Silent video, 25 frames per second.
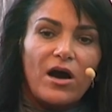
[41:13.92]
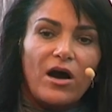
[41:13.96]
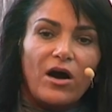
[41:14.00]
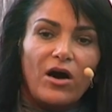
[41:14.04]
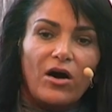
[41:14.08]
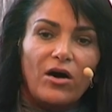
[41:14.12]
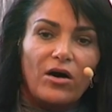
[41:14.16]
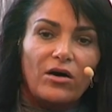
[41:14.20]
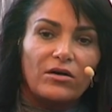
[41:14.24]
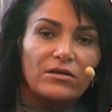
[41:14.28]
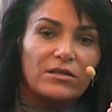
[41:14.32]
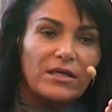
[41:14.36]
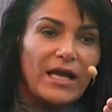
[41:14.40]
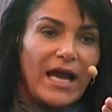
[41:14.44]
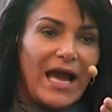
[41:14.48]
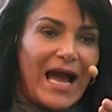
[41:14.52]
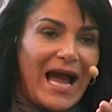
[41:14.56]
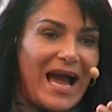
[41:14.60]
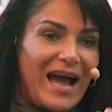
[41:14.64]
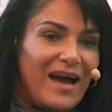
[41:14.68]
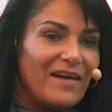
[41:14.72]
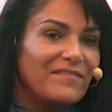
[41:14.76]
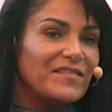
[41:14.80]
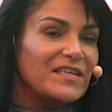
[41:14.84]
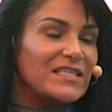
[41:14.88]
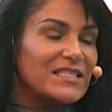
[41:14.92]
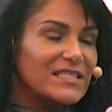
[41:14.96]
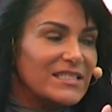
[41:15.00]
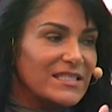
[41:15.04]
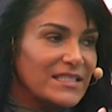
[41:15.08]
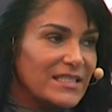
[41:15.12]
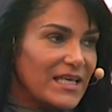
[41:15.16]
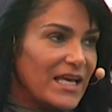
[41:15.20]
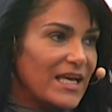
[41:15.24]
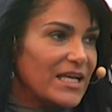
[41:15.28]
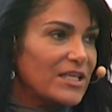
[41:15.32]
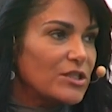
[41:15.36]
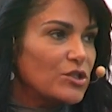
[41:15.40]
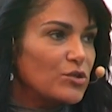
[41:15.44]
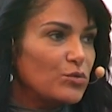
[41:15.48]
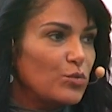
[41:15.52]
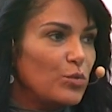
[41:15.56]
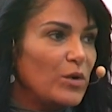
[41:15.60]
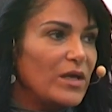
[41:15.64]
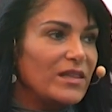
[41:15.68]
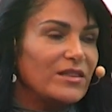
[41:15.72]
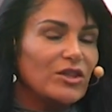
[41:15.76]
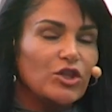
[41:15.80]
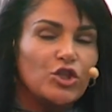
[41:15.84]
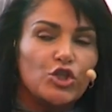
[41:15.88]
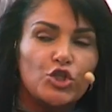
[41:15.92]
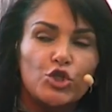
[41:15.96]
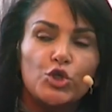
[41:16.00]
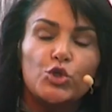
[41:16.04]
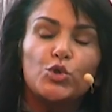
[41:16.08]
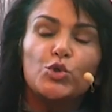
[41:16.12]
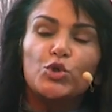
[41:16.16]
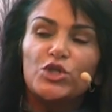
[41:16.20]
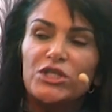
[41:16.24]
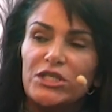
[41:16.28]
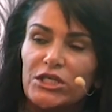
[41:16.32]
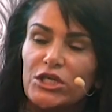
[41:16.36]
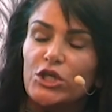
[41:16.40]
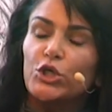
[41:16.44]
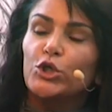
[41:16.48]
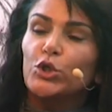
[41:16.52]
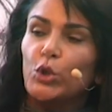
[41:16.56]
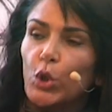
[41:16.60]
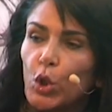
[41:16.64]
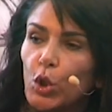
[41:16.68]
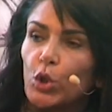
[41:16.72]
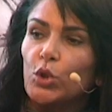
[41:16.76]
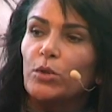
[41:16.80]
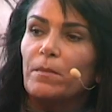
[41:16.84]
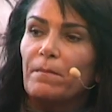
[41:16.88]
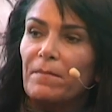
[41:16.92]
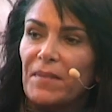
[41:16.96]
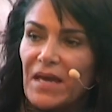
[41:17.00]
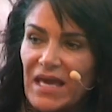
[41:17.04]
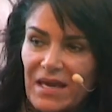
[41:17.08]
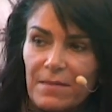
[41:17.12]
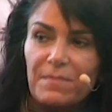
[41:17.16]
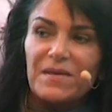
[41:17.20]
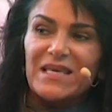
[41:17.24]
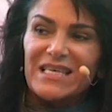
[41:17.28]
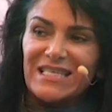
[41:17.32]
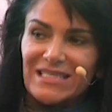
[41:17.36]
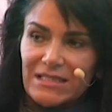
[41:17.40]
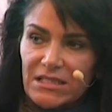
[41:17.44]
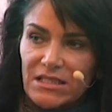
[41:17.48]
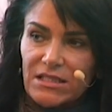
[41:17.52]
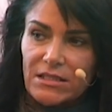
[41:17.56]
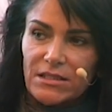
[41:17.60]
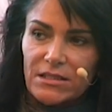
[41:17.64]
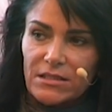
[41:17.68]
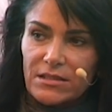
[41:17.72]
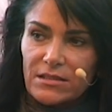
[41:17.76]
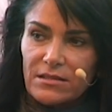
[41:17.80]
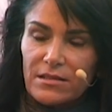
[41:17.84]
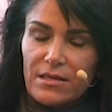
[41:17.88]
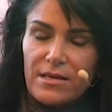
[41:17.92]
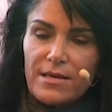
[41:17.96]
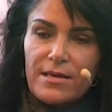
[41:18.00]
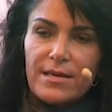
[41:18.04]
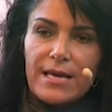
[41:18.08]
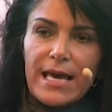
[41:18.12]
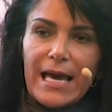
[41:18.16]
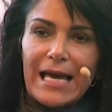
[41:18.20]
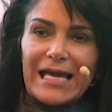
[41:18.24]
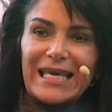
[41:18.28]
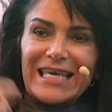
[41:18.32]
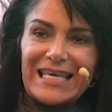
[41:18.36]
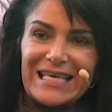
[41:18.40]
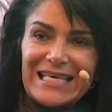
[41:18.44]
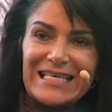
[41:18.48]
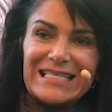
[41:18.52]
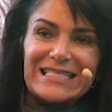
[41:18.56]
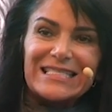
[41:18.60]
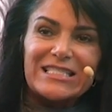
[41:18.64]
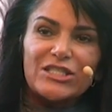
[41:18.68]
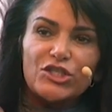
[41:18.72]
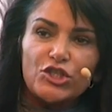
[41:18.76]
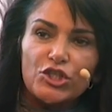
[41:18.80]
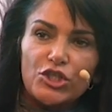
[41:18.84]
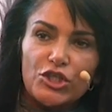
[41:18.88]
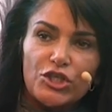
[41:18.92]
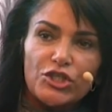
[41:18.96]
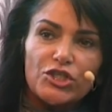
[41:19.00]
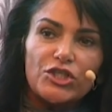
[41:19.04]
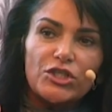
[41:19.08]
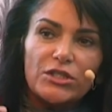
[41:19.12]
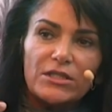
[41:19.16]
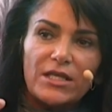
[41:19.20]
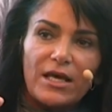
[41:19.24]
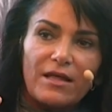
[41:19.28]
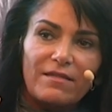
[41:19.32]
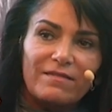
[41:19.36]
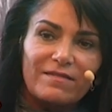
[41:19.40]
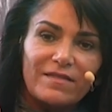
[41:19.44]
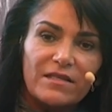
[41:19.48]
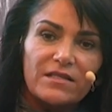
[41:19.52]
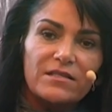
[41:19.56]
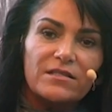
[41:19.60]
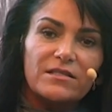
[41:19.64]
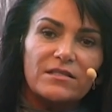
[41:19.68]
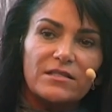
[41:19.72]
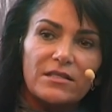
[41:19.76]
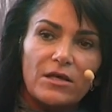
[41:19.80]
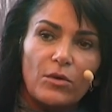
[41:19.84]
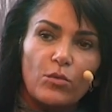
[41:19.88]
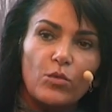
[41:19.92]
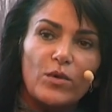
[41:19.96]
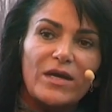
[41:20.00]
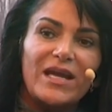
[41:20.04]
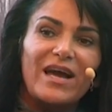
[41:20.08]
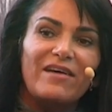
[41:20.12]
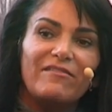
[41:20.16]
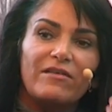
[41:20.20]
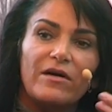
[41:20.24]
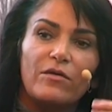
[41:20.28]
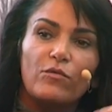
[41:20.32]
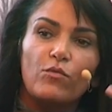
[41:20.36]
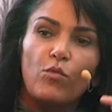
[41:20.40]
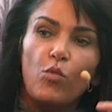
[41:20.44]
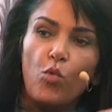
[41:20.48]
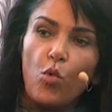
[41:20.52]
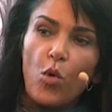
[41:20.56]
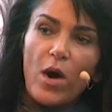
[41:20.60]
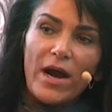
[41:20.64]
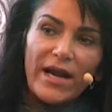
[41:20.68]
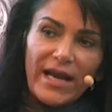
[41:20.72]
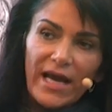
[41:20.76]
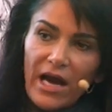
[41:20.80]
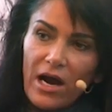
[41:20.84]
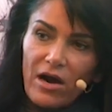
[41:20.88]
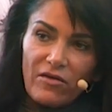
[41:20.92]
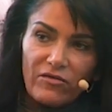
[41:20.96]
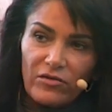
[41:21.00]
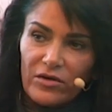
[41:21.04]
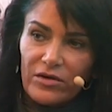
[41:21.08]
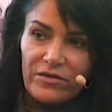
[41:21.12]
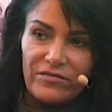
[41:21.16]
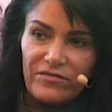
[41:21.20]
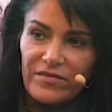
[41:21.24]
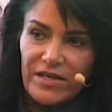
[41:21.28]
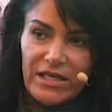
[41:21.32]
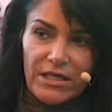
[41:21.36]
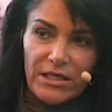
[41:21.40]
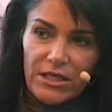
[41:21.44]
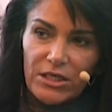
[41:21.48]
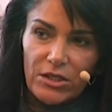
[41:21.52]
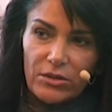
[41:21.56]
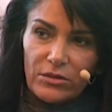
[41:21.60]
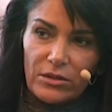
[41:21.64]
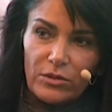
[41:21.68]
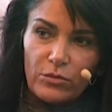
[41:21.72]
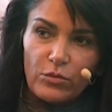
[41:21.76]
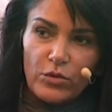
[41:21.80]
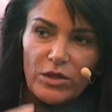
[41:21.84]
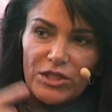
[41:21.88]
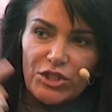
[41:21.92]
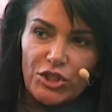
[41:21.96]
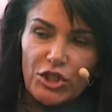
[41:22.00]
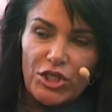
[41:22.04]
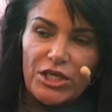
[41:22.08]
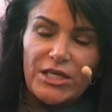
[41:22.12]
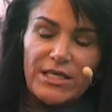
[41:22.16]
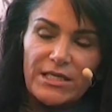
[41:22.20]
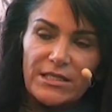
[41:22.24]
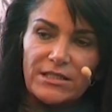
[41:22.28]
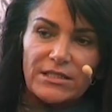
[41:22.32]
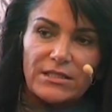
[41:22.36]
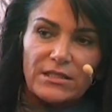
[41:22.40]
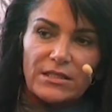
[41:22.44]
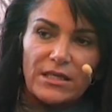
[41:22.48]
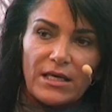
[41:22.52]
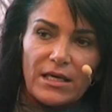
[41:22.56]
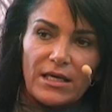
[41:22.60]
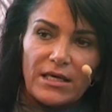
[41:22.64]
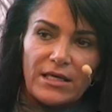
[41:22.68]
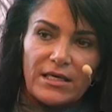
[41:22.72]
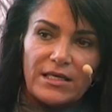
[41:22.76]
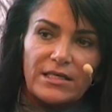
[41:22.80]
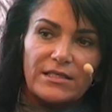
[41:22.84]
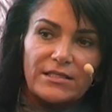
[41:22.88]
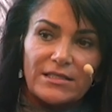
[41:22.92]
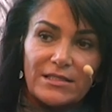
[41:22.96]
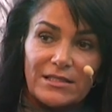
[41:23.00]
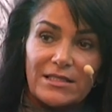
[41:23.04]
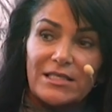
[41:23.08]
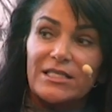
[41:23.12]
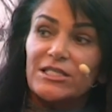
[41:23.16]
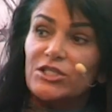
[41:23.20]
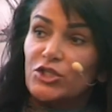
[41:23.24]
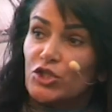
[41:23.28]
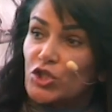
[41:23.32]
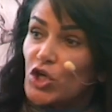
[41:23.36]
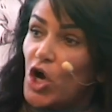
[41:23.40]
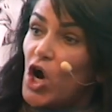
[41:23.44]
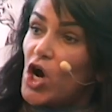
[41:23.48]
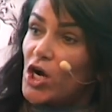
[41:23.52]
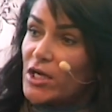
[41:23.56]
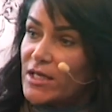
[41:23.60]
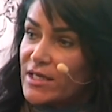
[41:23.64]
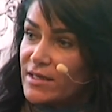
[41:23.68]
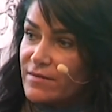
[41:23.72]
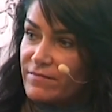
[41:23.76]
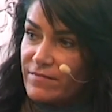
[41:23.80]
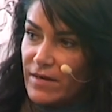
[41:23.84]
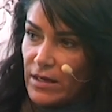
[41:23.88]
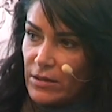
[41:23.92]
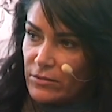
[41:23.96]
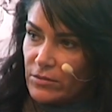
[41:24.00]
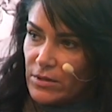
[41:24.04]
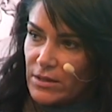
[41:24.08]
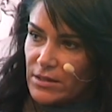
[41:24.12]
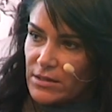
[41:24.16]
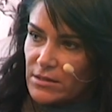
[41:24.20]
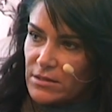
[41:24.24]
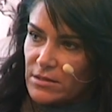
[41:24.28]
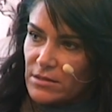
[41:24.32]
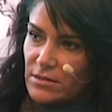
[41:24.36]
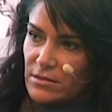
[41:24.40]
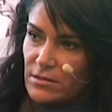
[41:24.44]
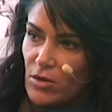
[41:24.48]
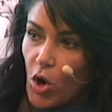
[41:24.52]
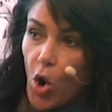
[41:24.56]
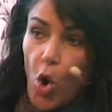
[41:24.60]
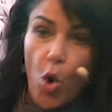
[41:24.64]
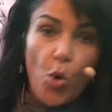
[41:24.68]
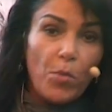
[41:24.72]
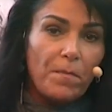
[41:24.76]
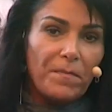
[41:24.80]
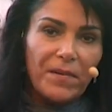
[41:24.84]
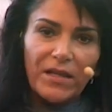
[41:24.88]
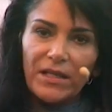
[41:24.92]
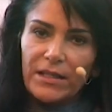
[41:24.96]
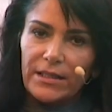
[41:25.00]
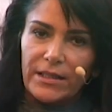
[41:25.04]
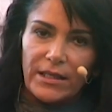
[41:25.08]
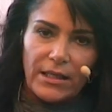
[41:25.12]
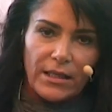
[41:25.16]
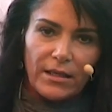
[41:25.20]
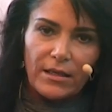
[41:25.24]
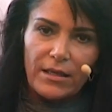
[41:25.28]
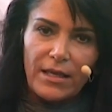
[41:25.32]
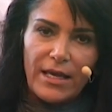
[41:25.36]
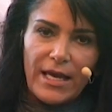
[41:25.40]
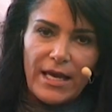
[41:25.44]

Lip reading: on having sex with 2-year-old babies. And he's just this. We have a 1-hour video in which he's talking about this openly